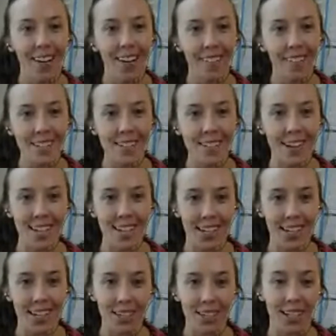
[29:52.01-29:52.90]
Oh, so I was
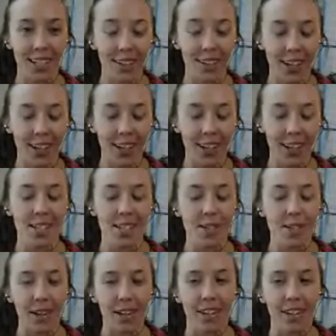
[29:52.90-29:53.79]
actually really quick. I was just
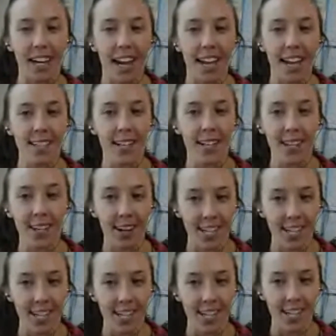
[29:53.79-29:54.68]
wondering, as a
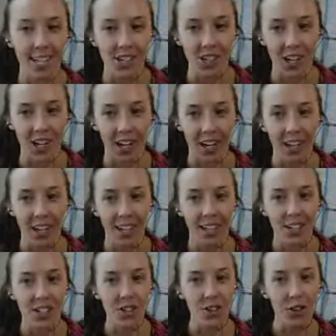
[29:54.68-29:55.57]
kindergarten teacher,
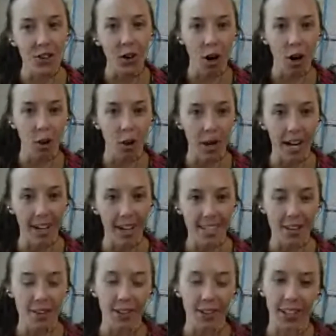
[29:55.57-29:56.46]
do you incorporate? Because
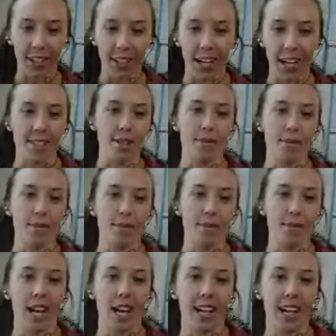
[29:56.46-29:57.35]
I know a lot of classrooms are
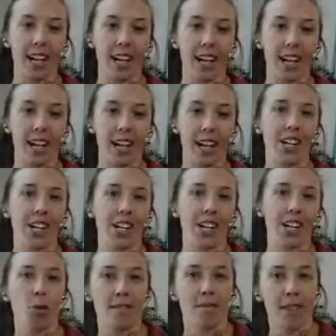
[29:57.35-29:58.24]
like encouraging
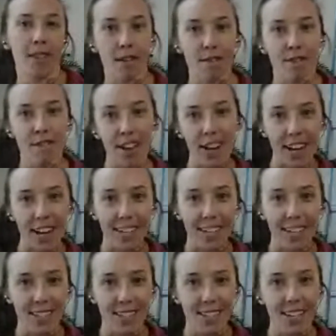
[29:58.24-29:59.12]
incorporating some kind of
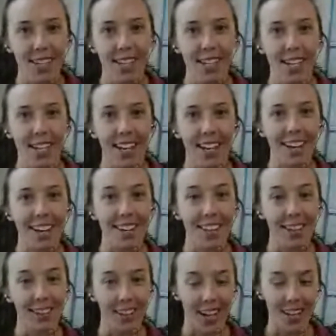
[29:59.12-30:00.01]
fitness into the